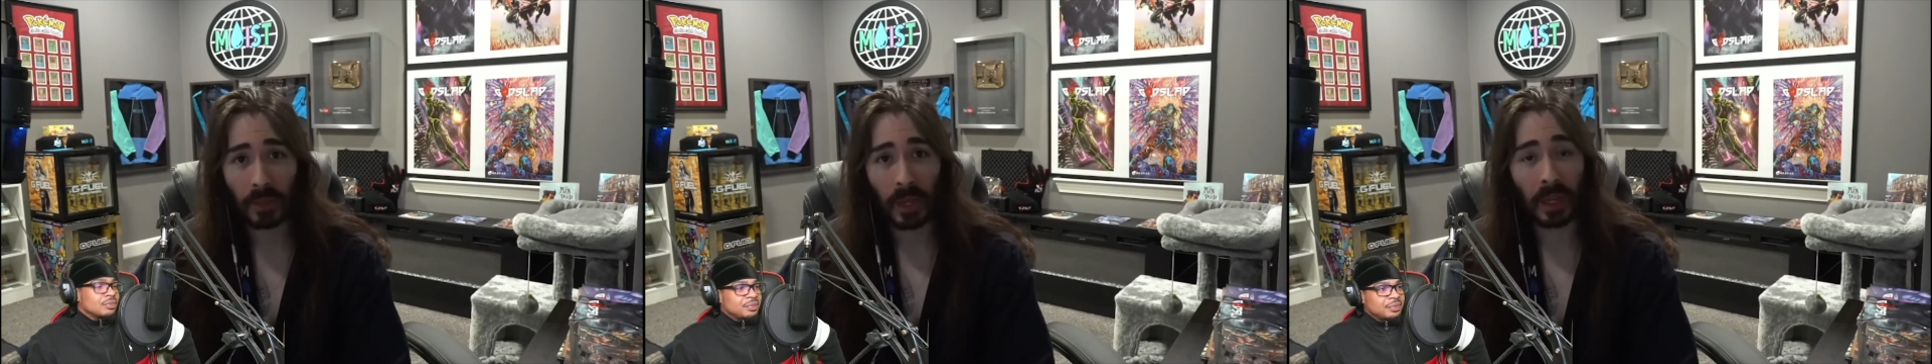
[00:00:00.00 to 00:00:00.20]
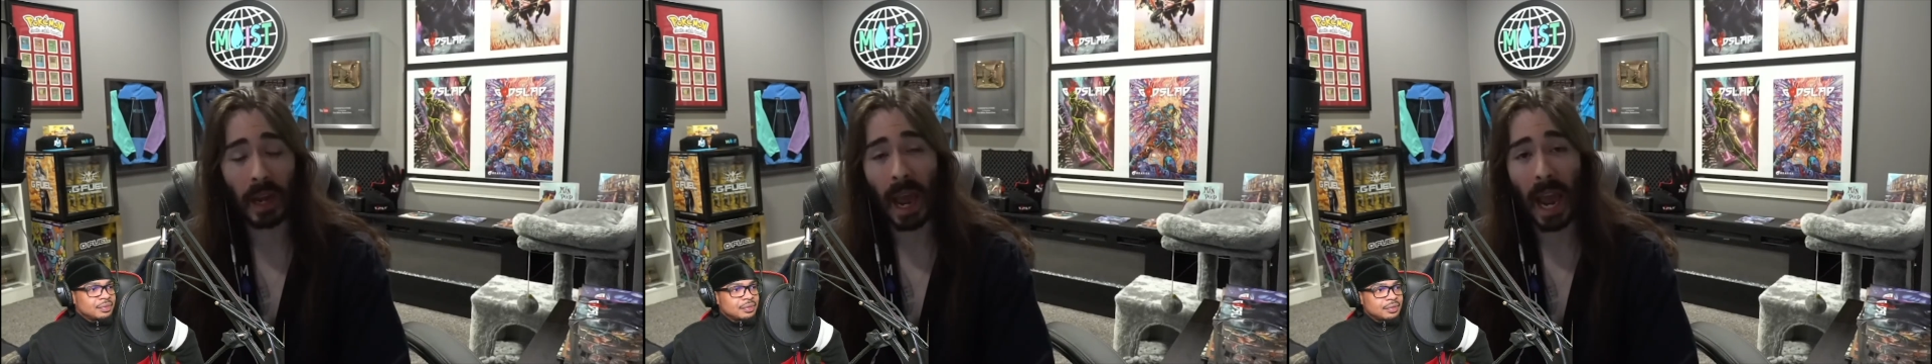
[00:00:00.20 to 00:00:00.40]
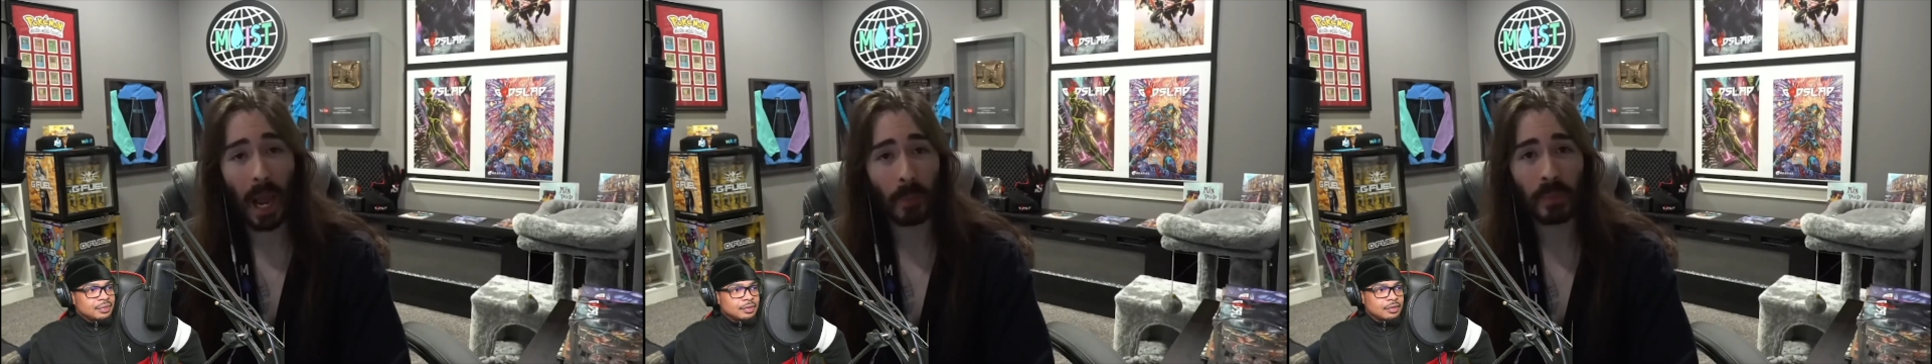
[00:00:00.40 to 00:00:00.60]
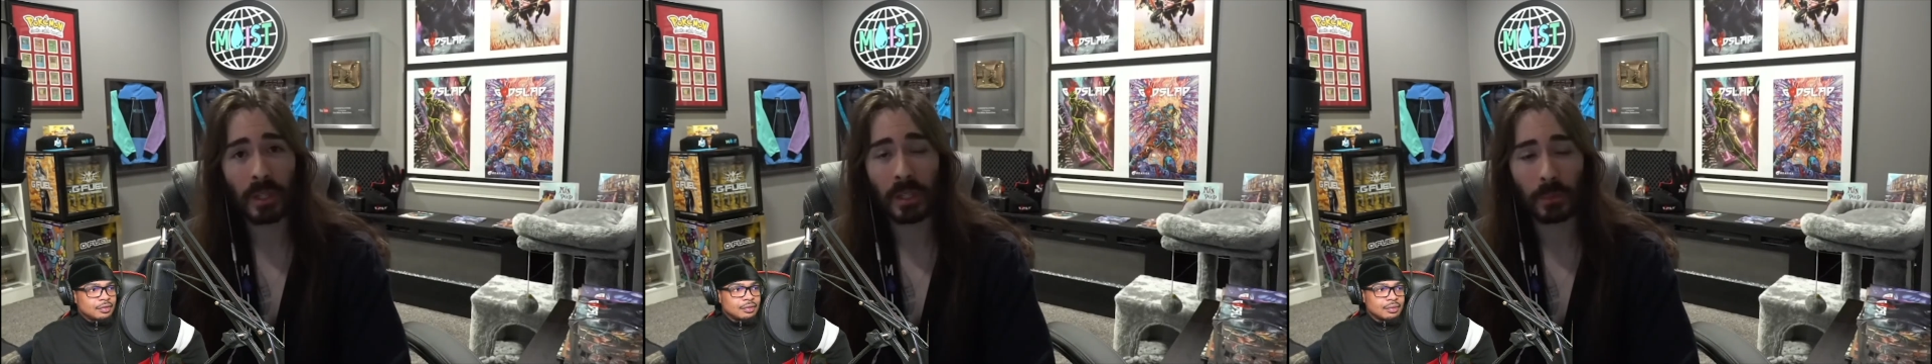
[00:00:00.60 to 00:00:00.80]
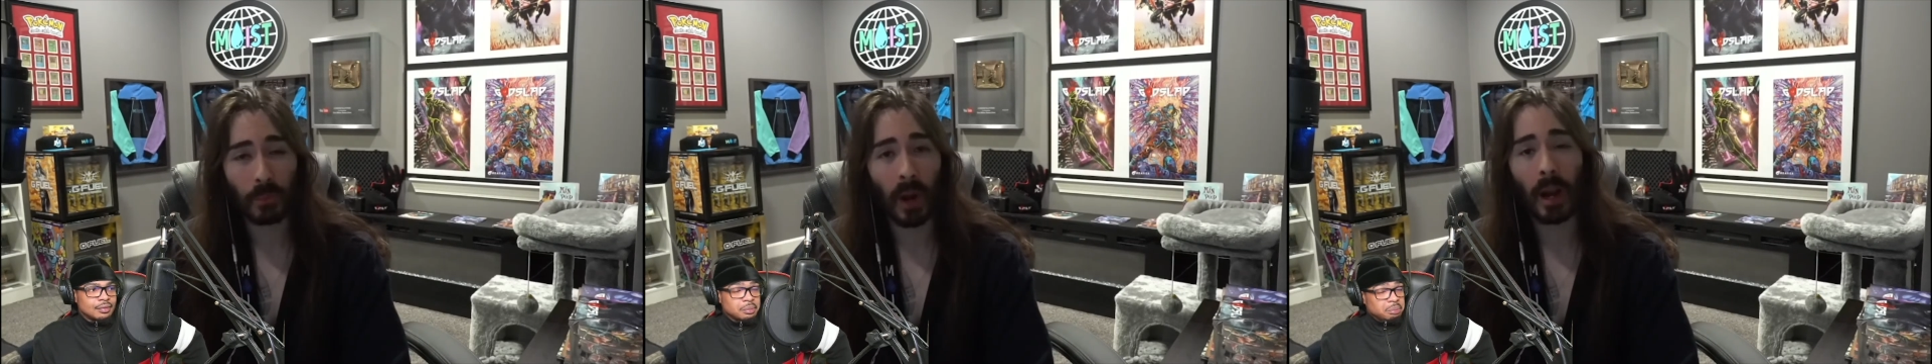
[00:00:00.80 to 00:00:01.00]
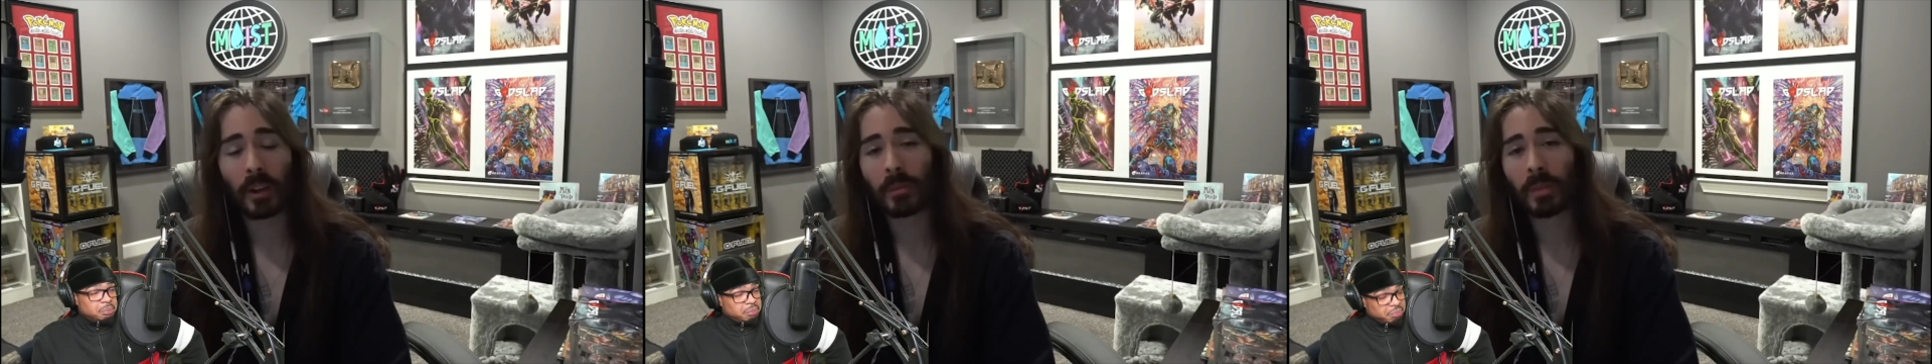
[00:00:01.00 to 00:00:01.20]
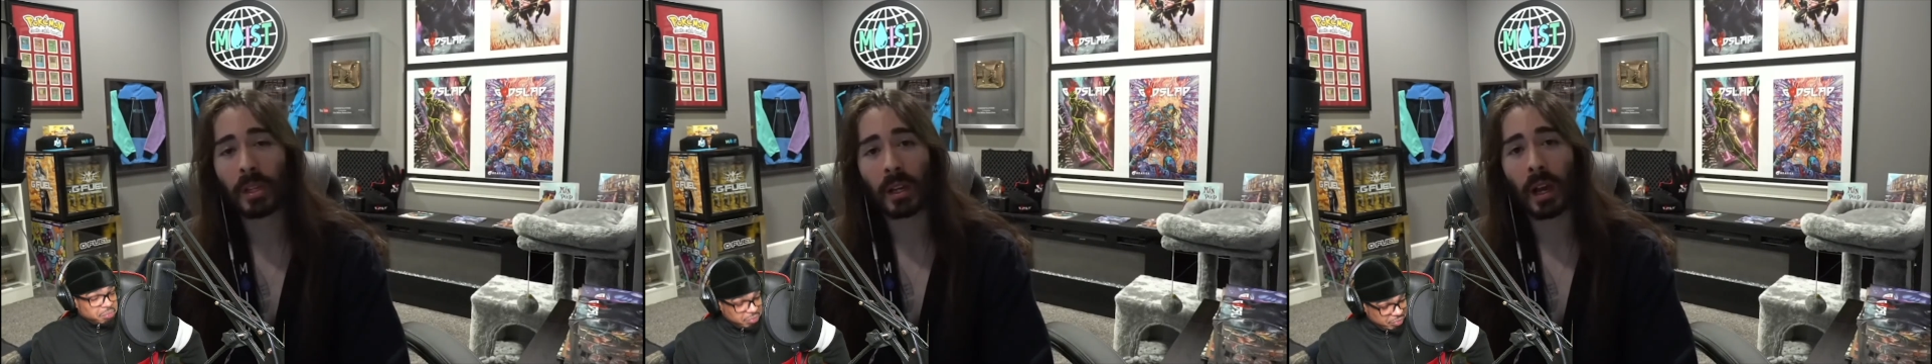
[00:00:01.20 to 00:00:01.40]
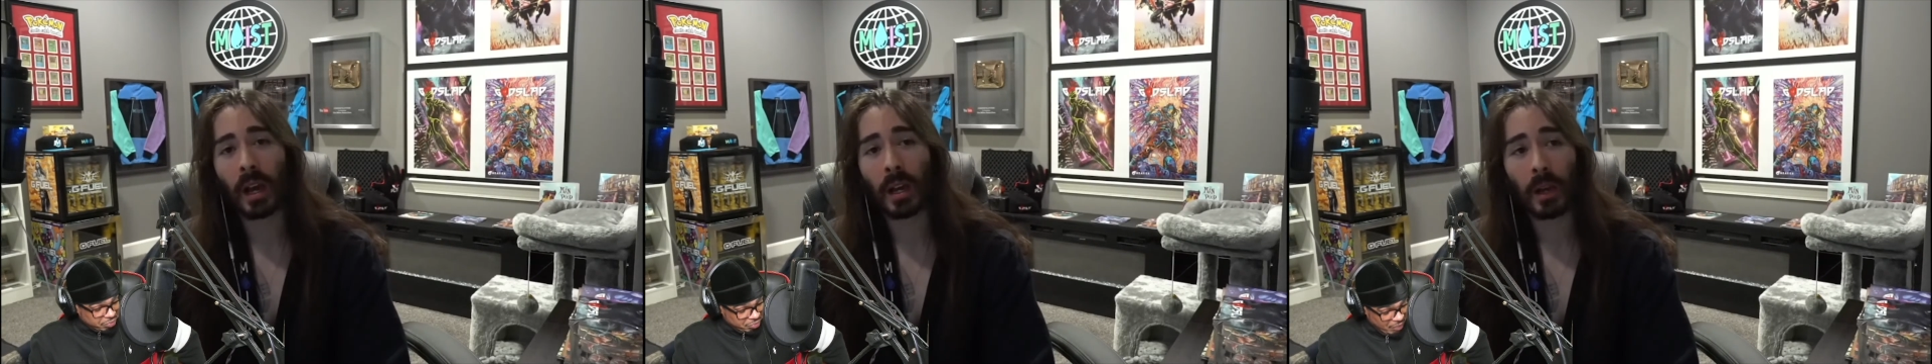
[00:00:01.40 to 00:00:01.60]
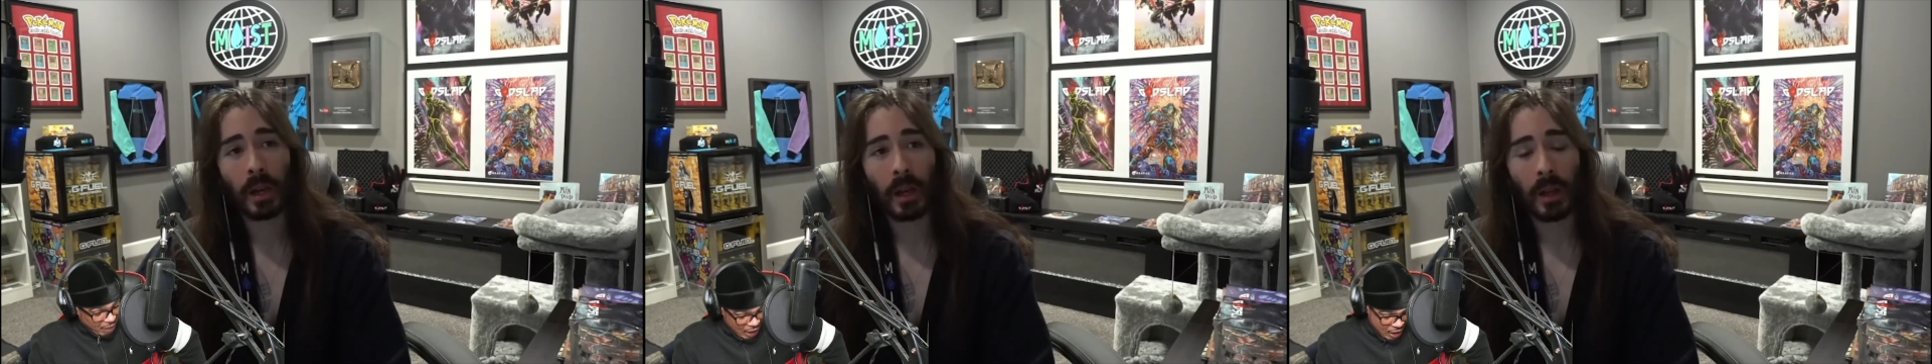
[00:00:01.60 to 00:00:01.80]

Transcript: and happy and proud to be a cuck,